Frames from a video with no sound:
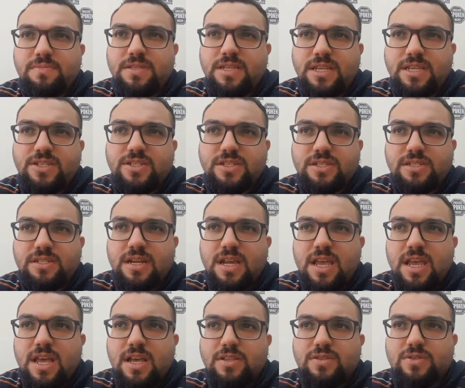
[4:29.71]
teacher
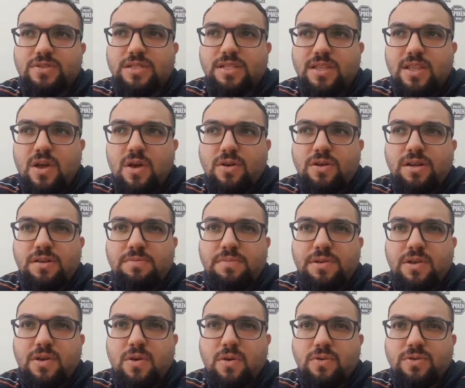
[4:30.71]
to the learner
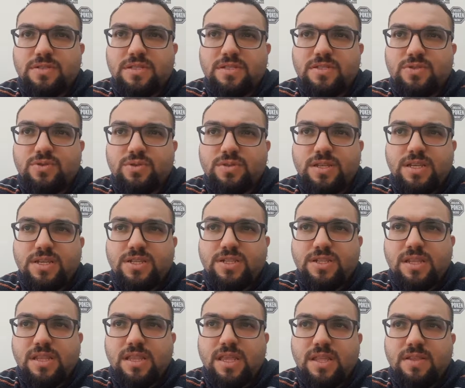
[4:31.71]
because in
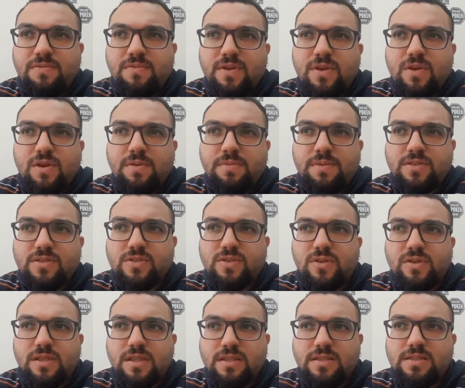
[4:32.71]
traditional environment
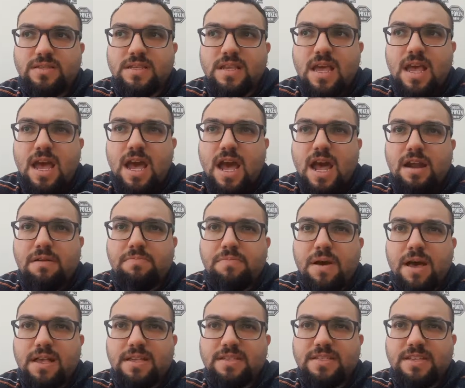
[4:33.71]
students are
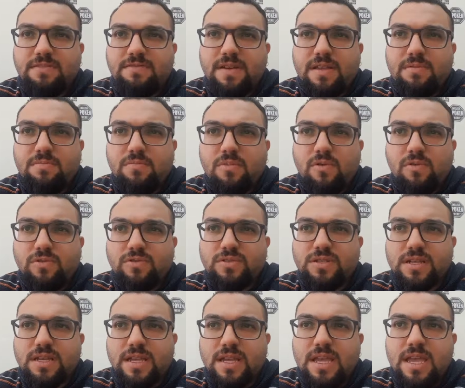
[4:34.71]
passive and bored.
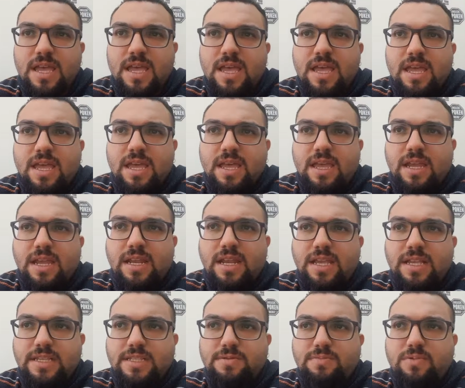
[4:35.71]
In
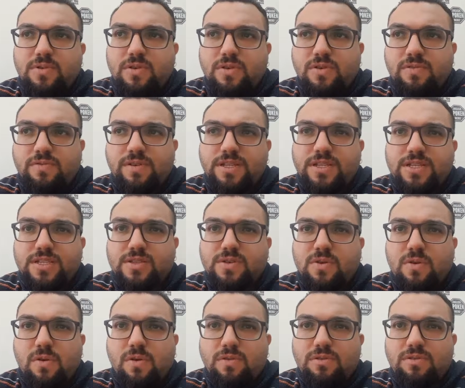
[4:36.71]
his book, which is
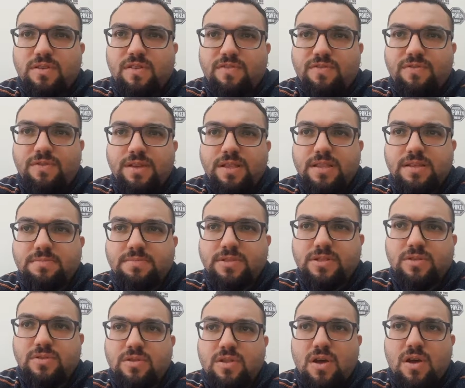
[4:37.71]
called Freedom
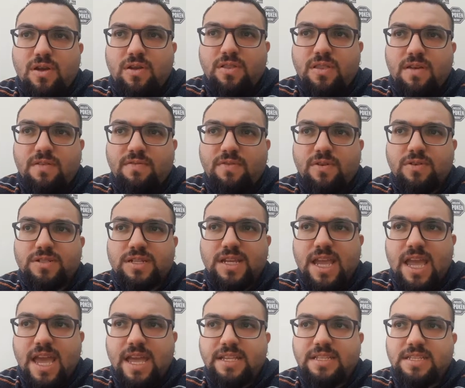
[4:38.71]
to Learn for the
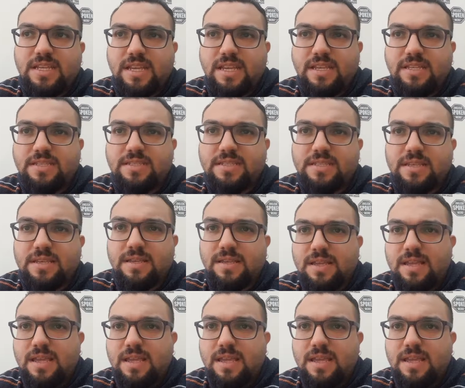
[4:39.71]
80s,